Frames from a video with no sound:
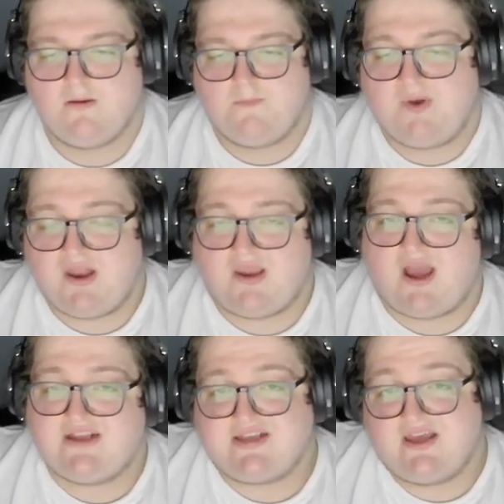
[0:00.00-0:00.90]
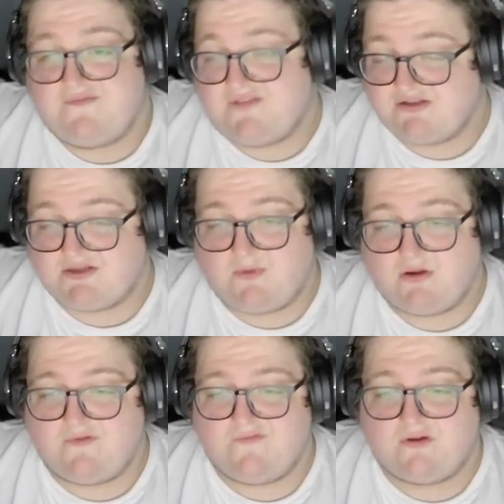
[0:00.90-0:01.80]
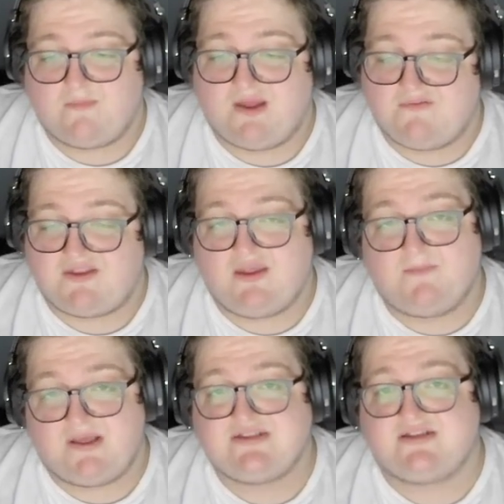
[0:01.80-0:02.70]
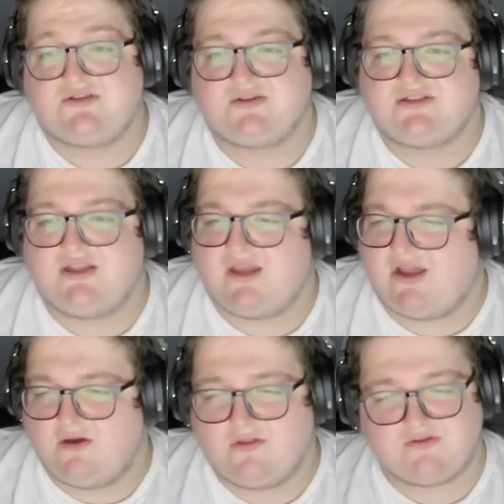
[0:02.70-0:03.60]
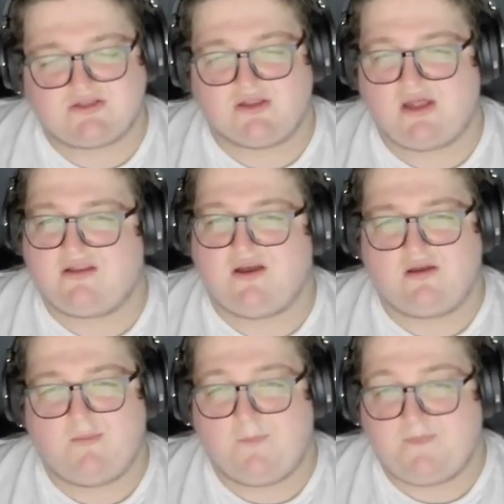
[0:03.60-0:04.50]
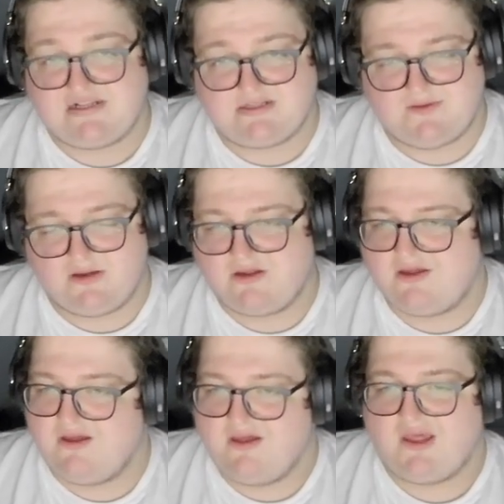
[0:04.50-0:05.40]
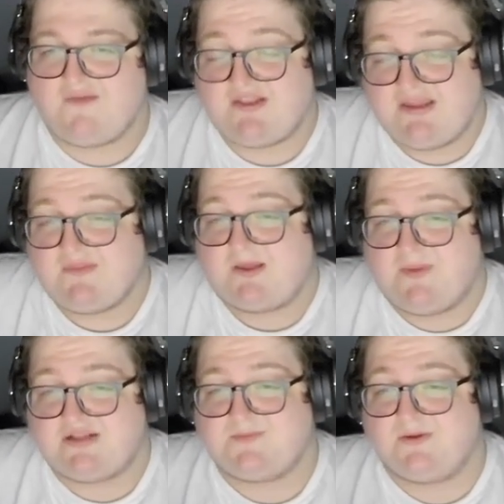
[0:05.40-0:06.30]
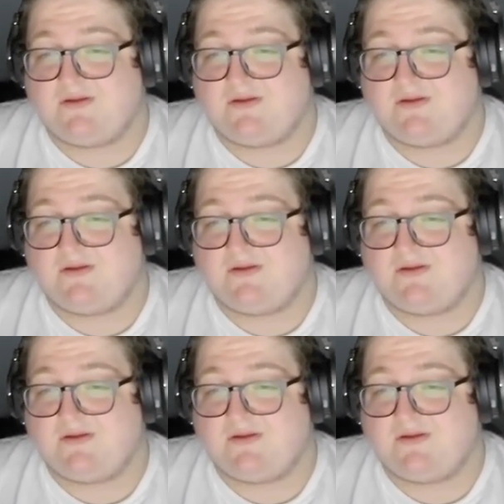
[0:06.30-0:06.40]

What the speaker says: But I say if there's a market for him, if a team is interested, I know there was a lot of talk about Pittsburgh. If a team like Pittsburgh